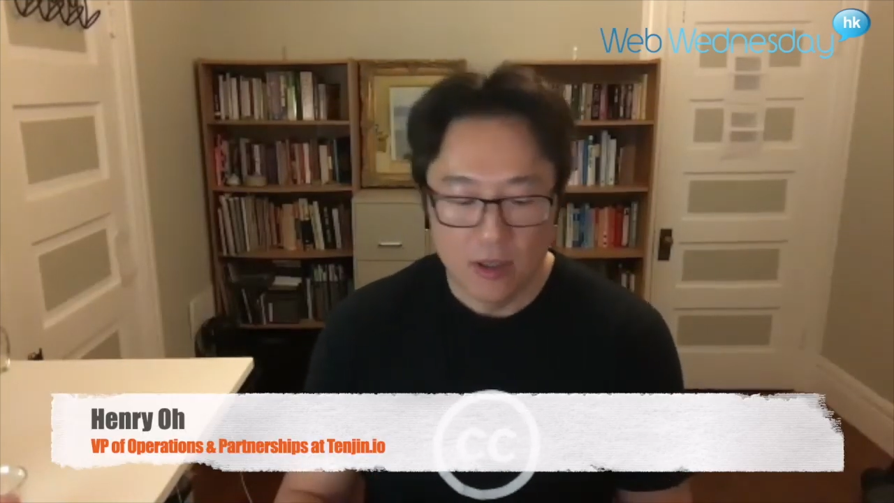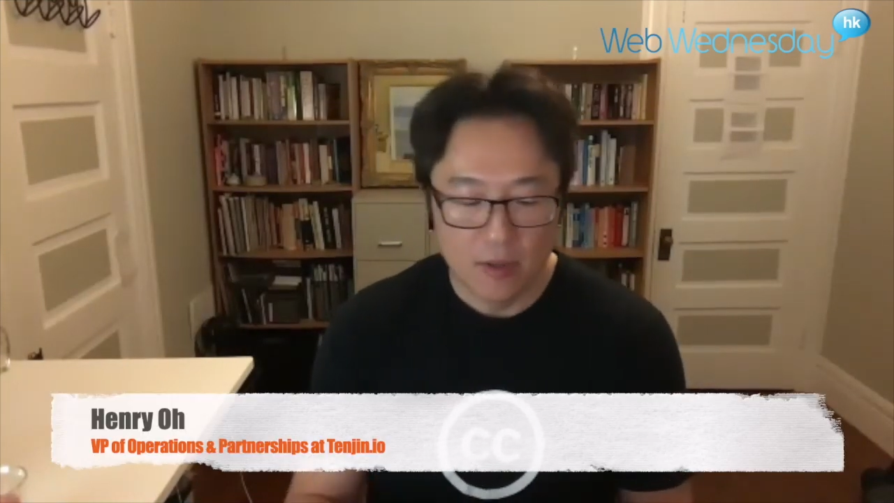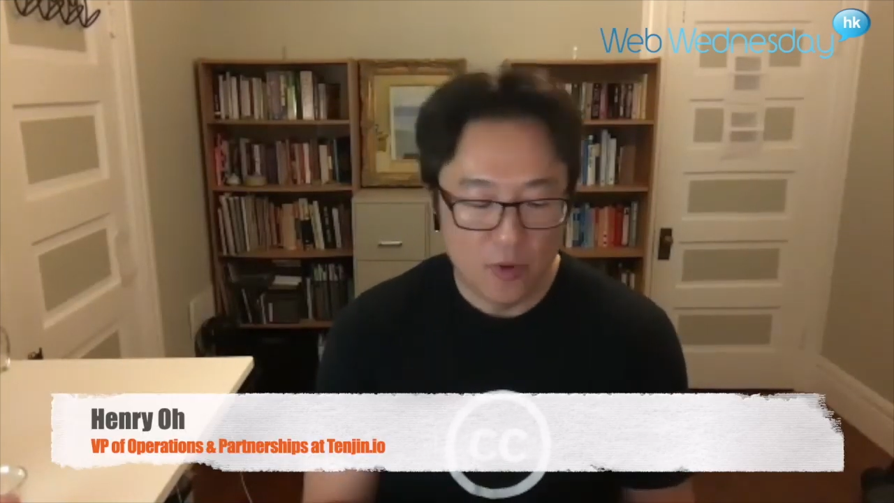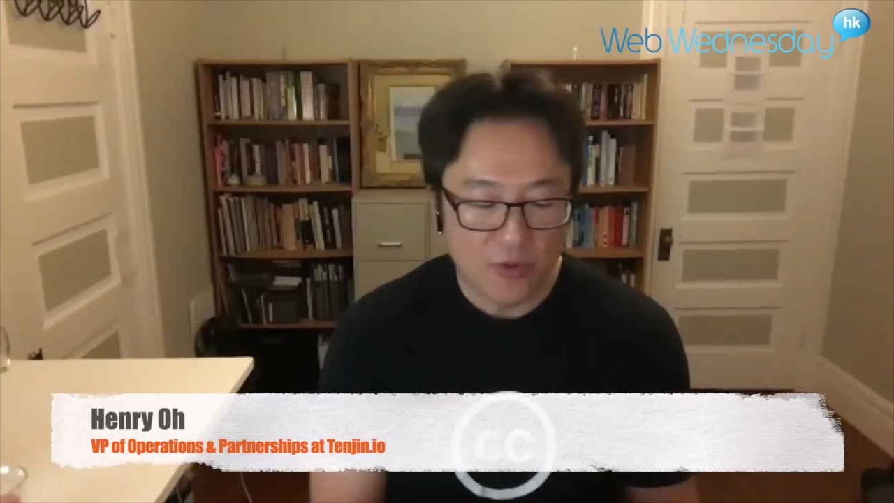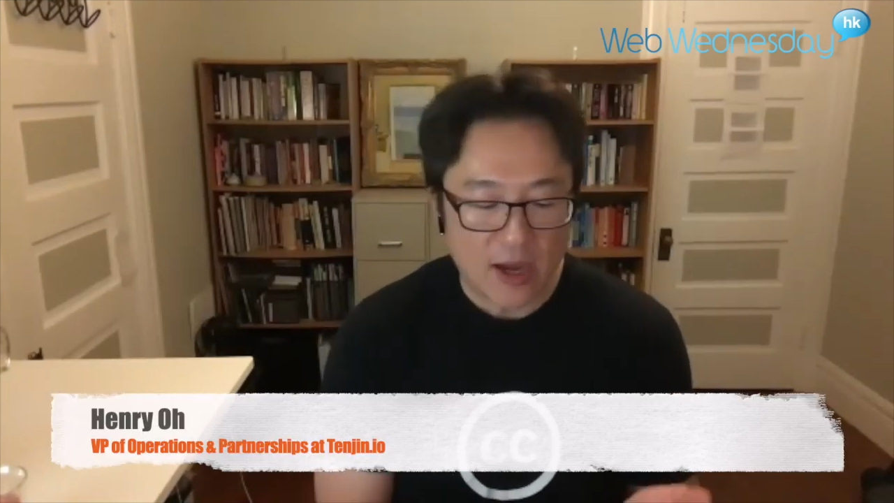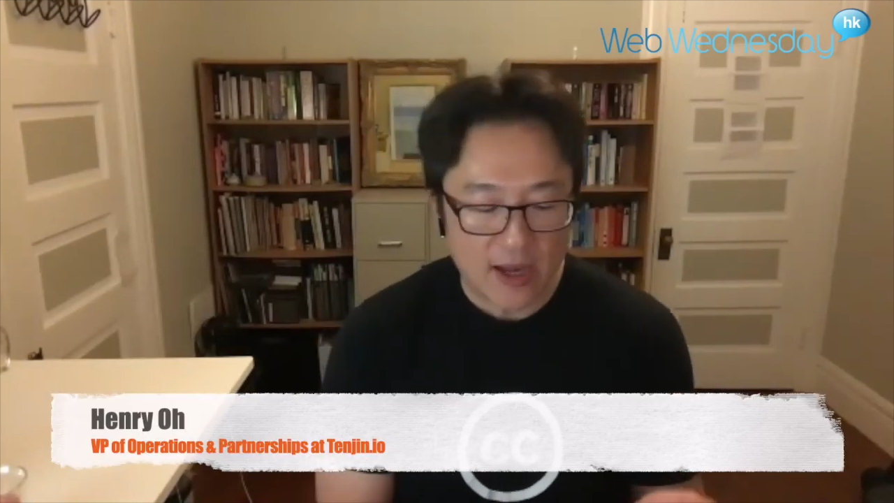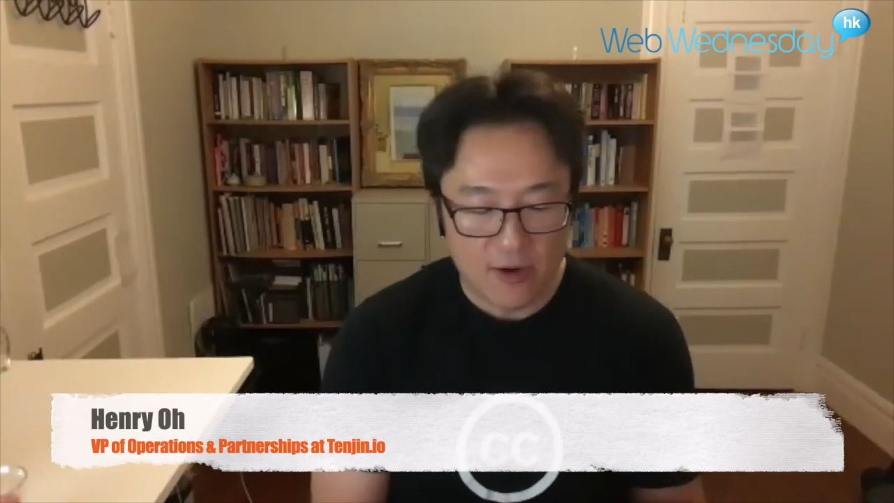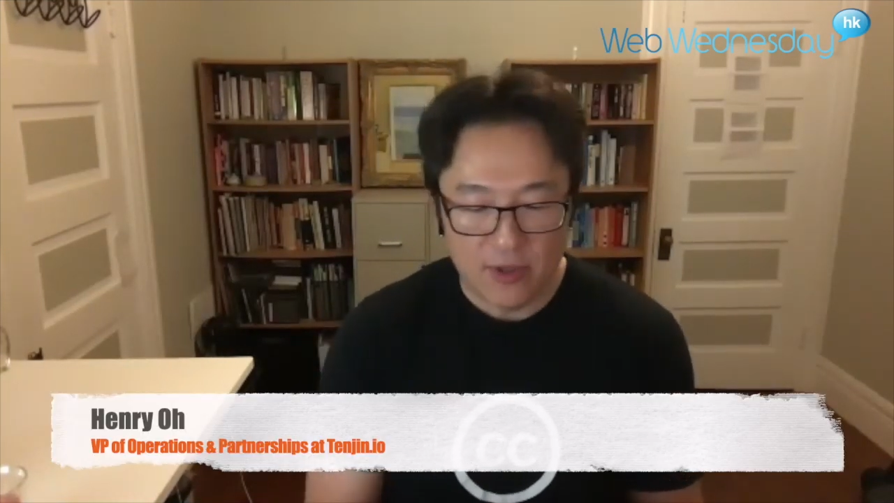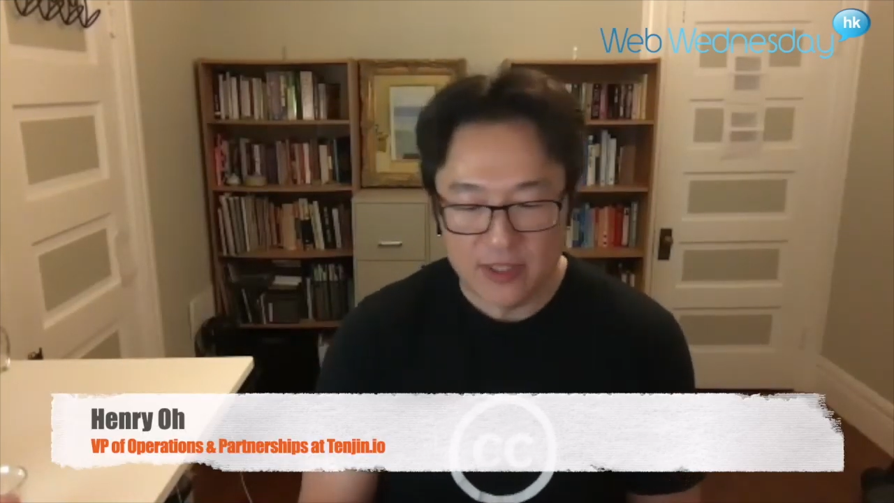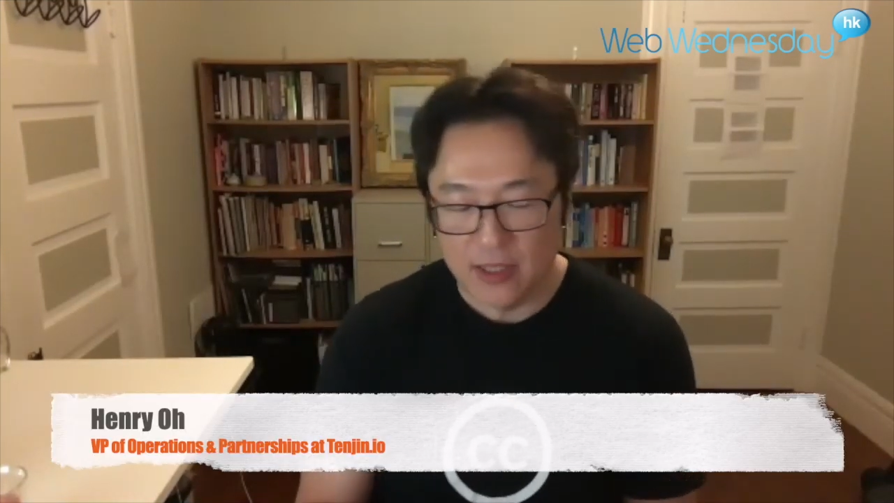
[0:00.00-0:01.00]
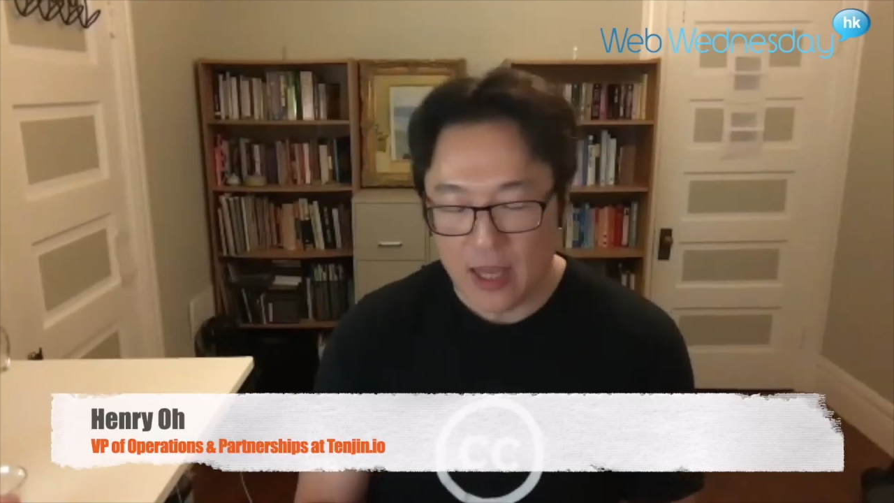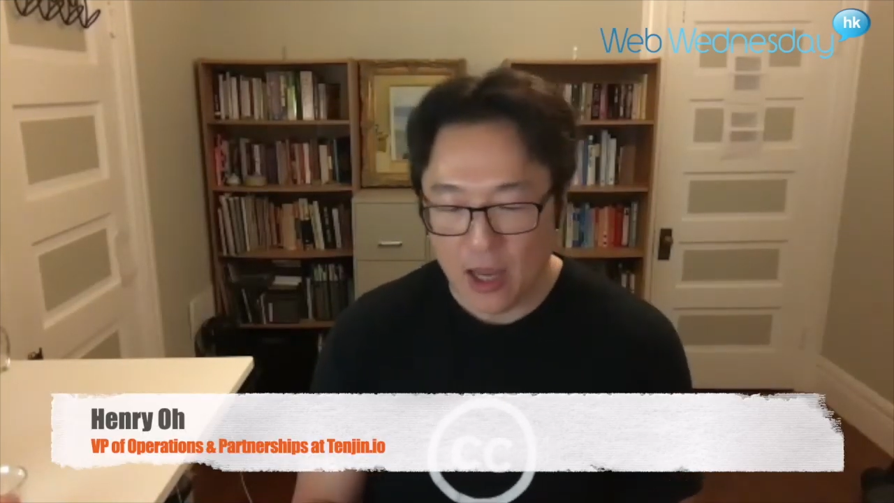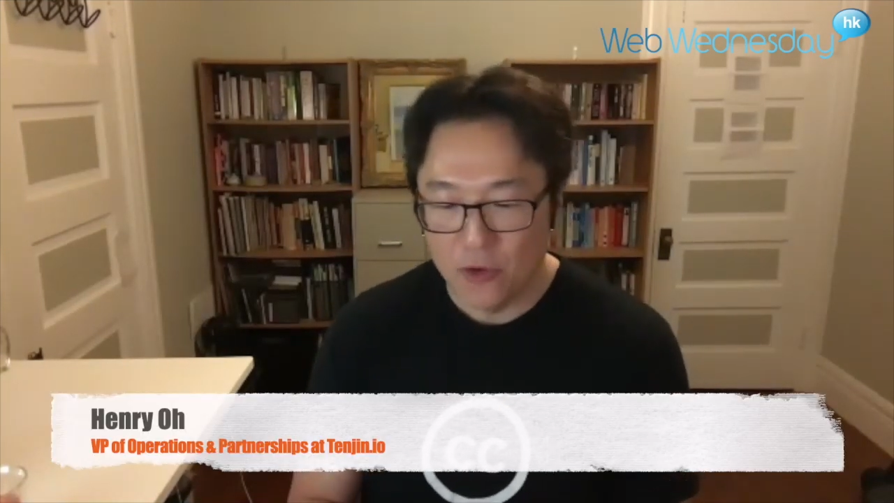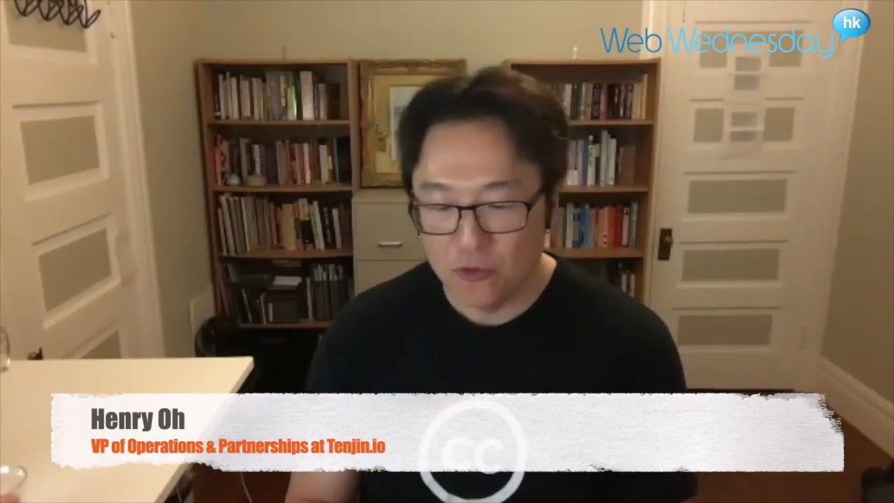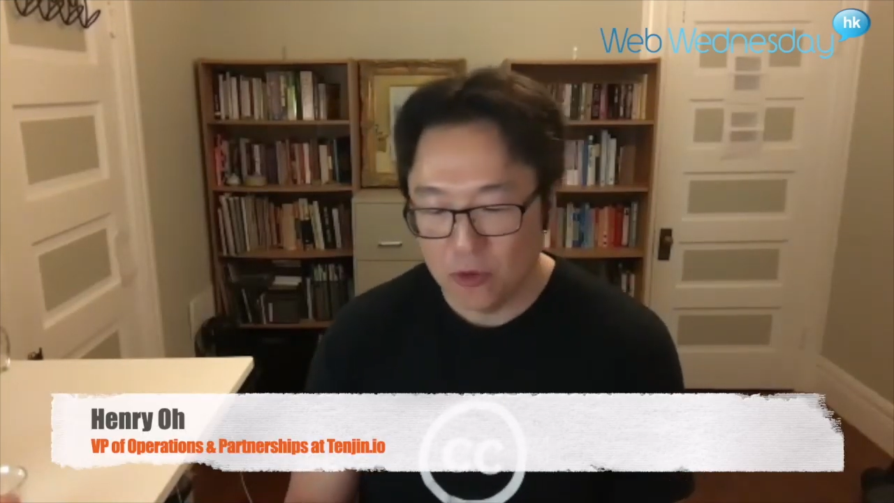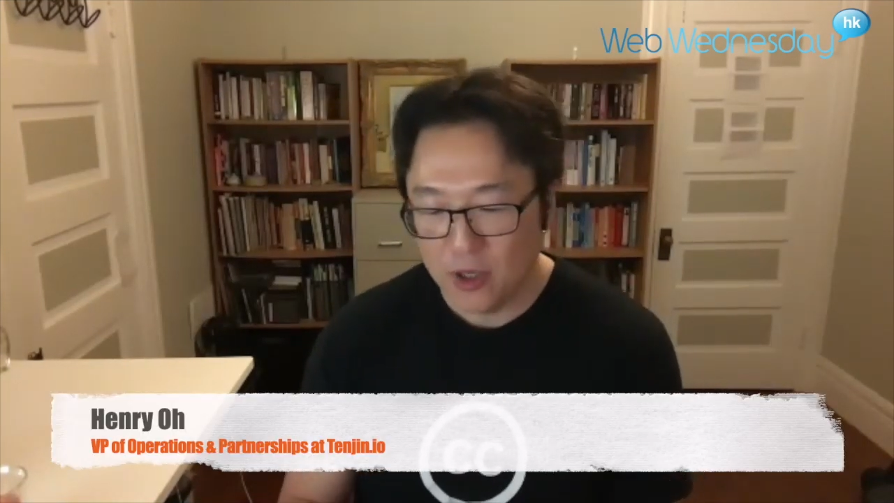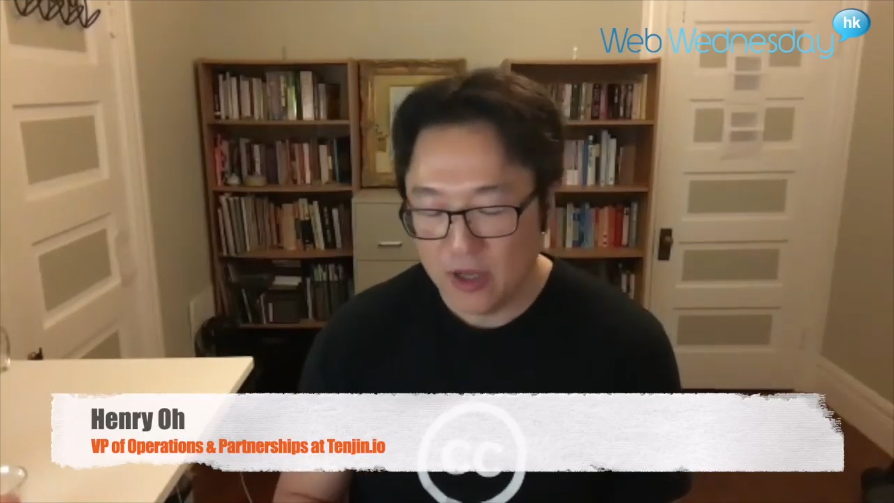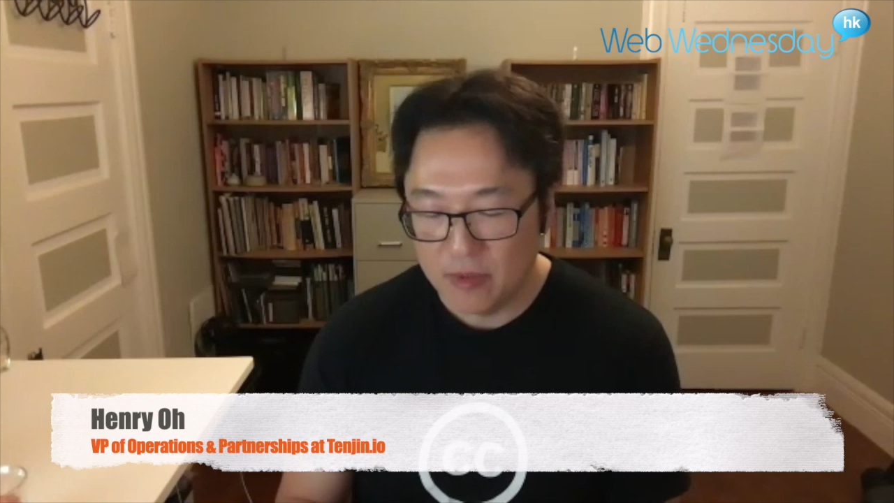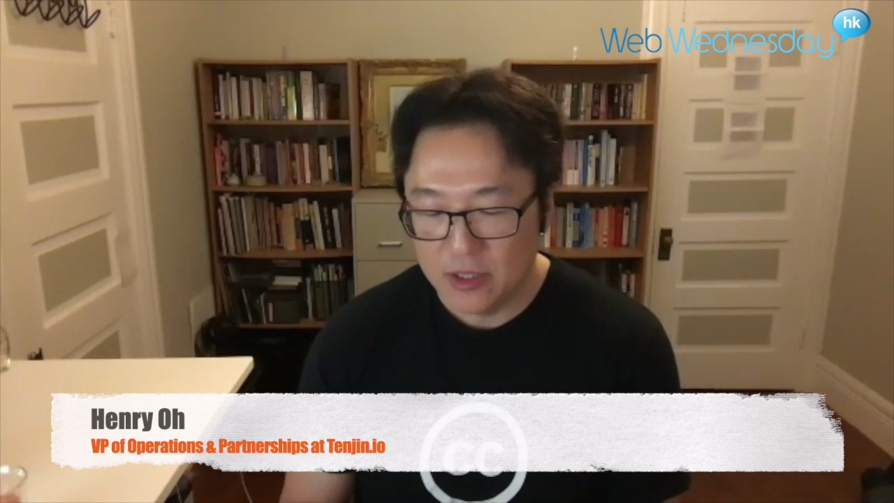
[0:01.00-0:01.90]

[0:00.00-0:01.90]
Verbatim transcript: on both iOS and Android